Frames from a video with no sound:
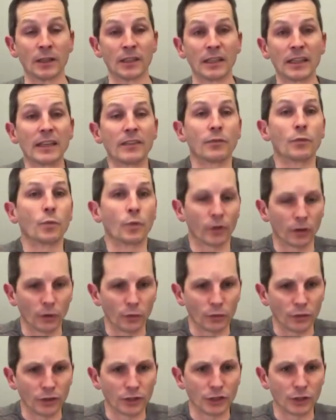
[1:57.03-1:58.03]
Even with
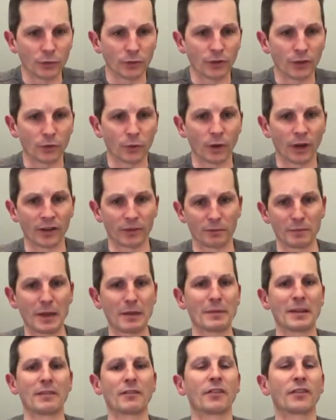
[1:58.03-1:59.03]
older children, it's wise.
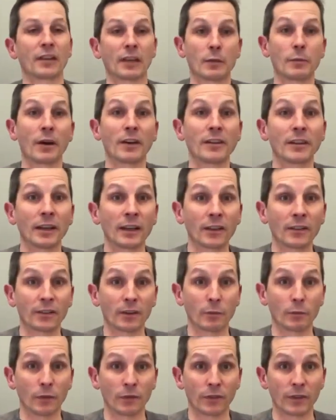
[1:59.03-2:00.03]
Maybe even think about digging
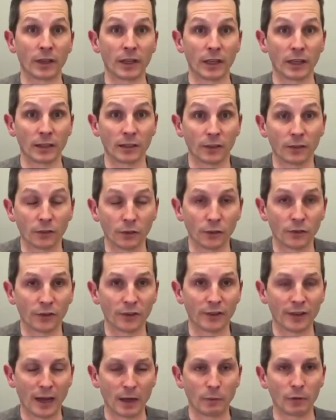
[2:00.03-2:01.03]
some of the
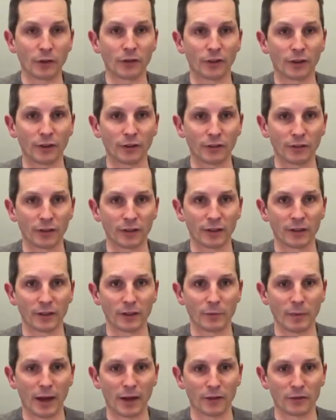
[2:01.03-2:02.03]
disclosing tablets out of the
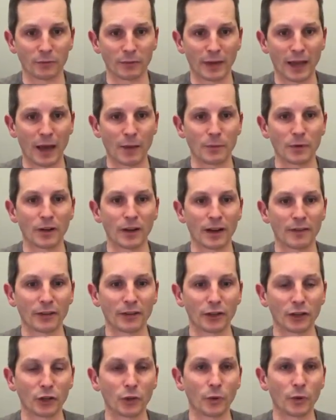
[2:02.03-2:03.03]
bathroom cabinet and
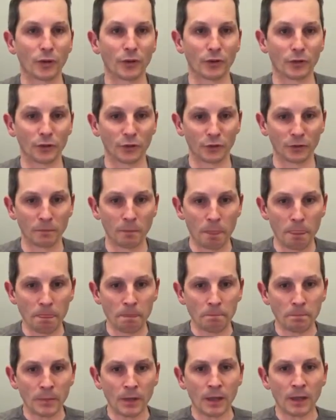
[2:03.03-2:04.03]
a go with those.
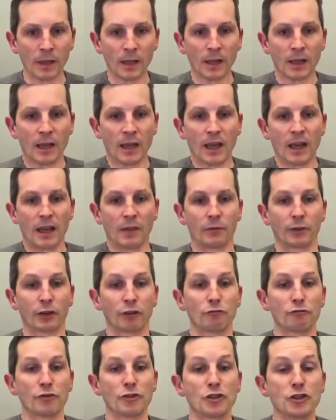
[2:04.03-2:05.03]
If we
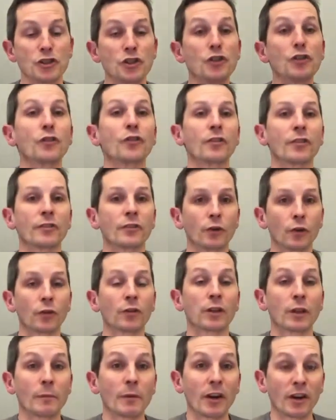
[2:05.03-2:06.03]
can reduce the
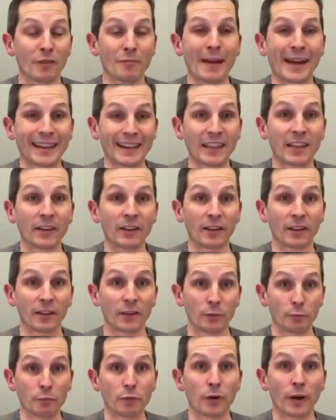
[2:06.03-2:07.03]
total amount of bacteria
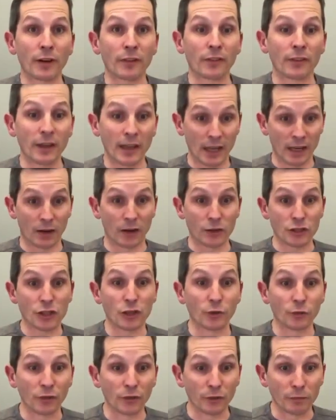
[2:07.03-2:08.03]
that's present in our
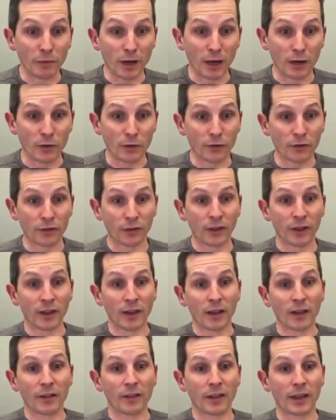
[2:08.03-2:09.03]
children's mouths,
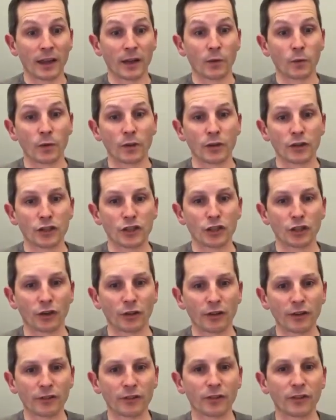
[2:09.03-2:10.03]
then when the sugar
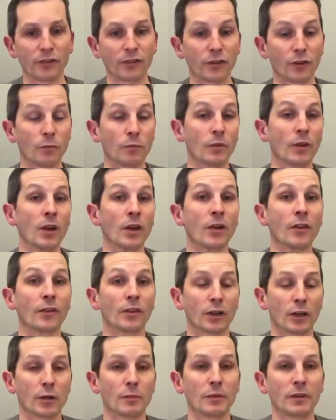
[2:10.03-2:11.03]
is consumed, there
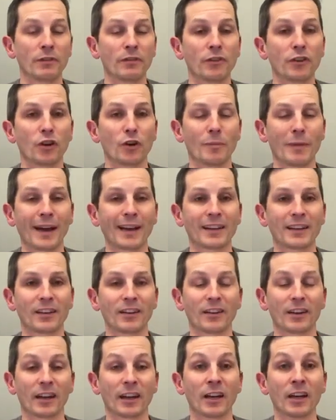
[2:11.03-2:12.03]
are going to be fewer
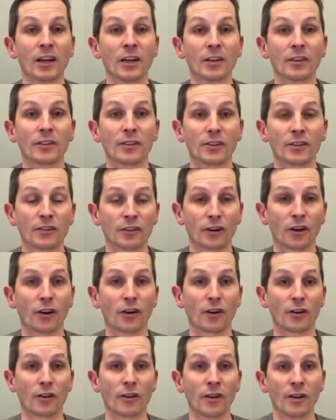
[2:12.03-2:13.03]
bacteria to
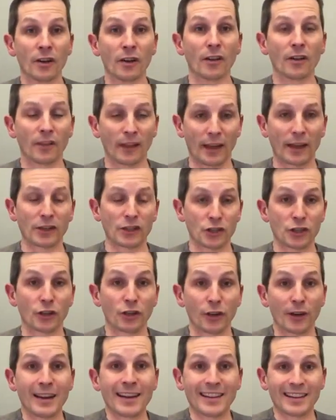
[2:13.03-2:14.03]
turn that
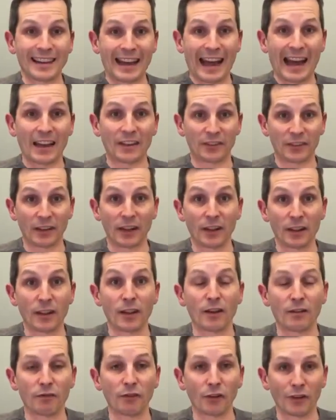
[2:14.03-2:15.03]
sugar into acid, and
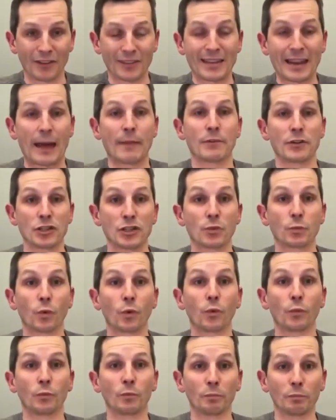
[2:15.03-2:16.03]
therefore the damage that
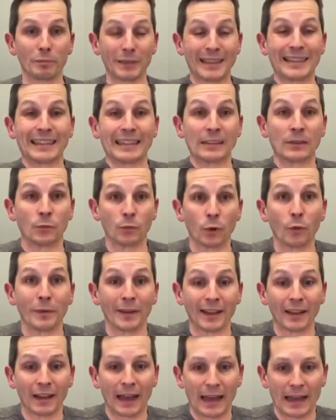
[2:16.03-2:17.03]
will be done will be
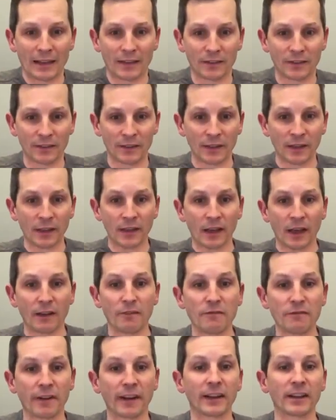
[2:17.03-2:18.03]
less. And
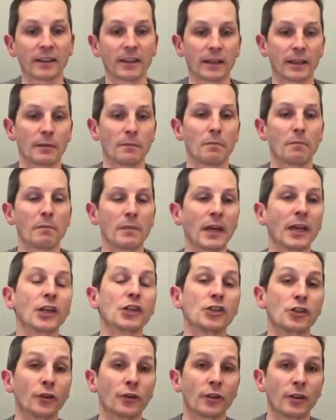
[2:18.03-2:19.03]
finally, make
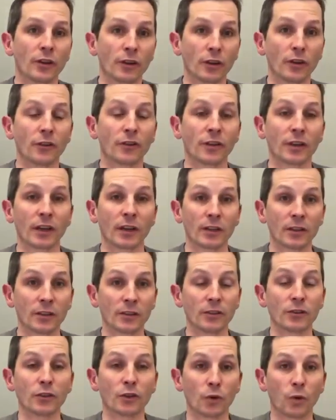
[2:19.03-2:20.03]
sure that you're using a
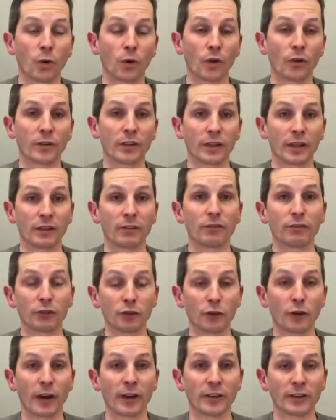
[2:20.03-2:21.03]
good quality
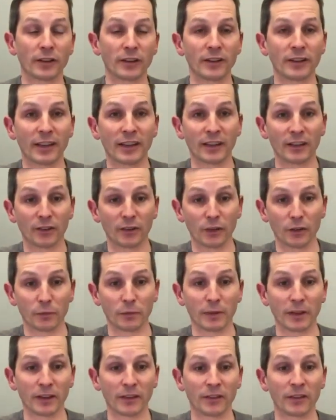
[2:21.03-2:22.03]
fluoride containing
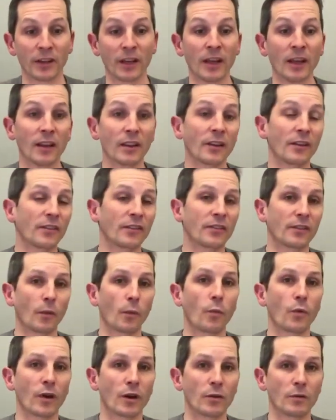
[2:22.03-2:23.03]
toothpaste that's
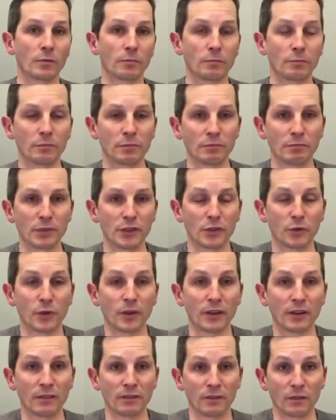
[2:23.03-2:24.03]
somewhere
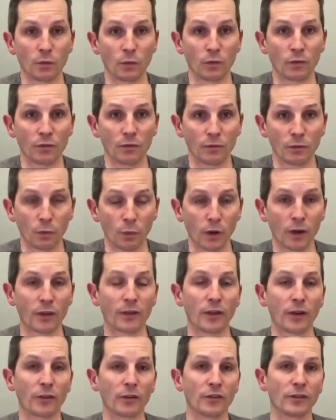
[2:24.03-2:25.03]
between
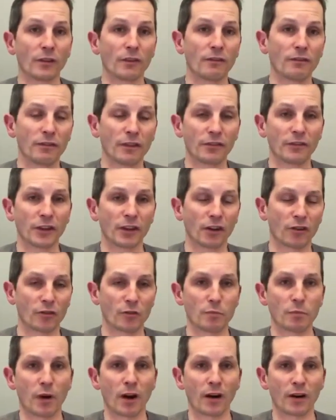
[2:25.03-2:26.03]
1,000 and
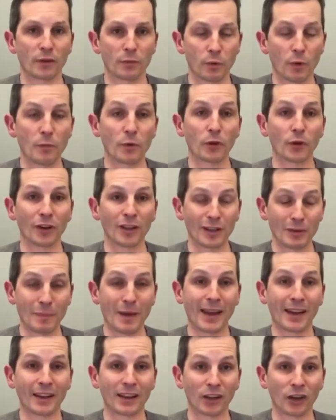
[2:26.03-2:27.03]
1,500 parts per million,
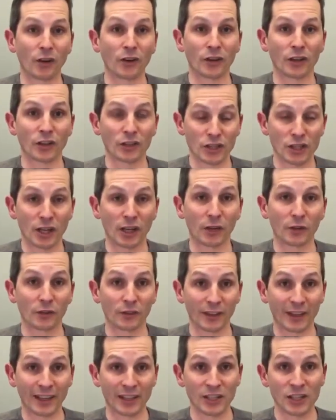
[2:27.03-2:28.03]
depending on your child's
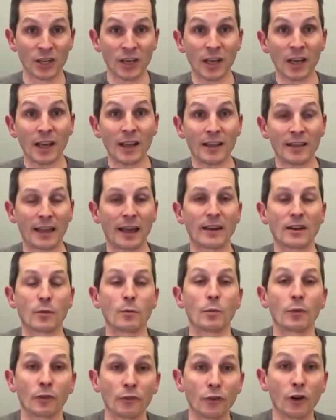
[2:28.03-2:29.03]
age. That
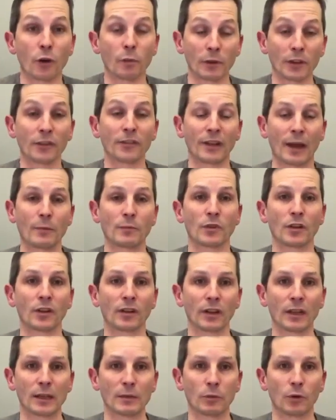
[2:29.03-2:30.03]
number's normally stamped in the
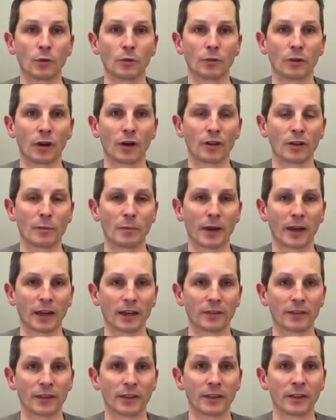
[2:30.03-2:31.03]
label on the
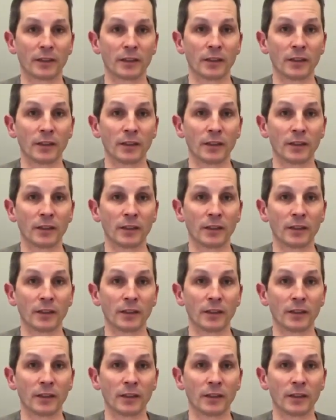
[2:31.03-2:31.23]
back of it.